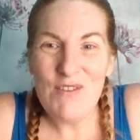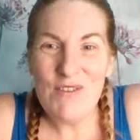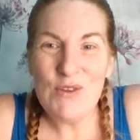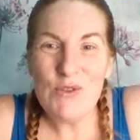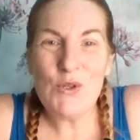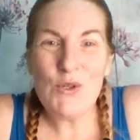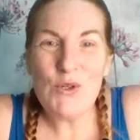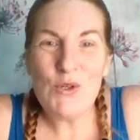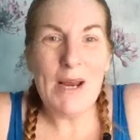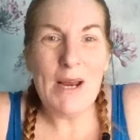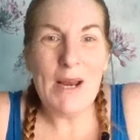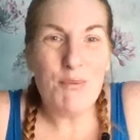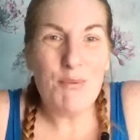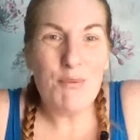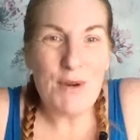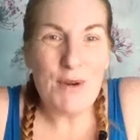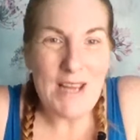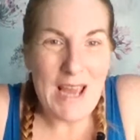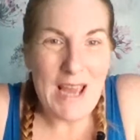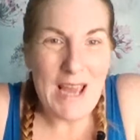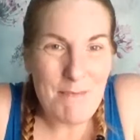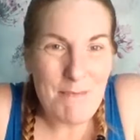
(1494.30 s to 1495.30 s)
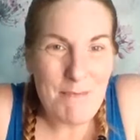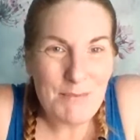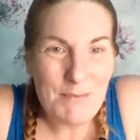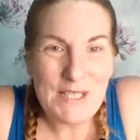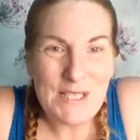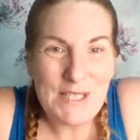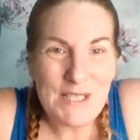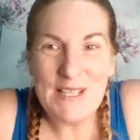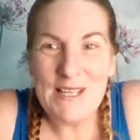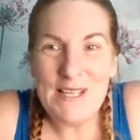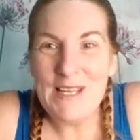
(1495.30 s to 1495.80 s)
If you try
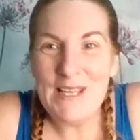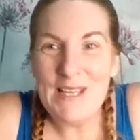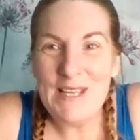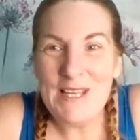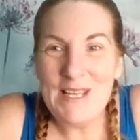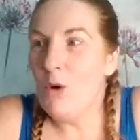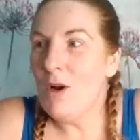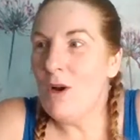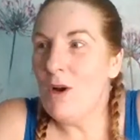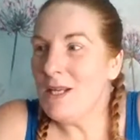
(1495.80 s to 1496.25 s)
preempting it